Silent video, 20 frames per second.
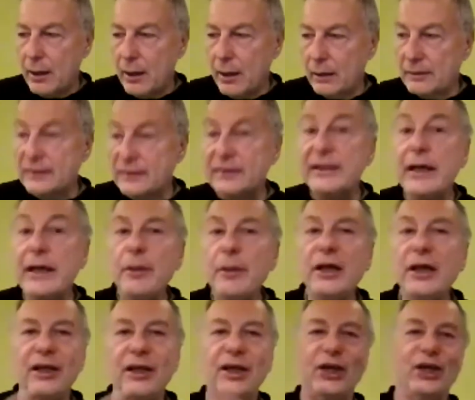
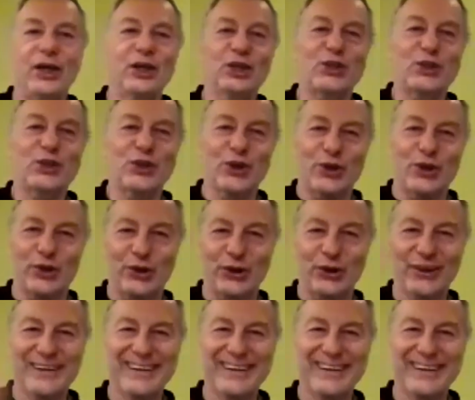seemingly in a circle,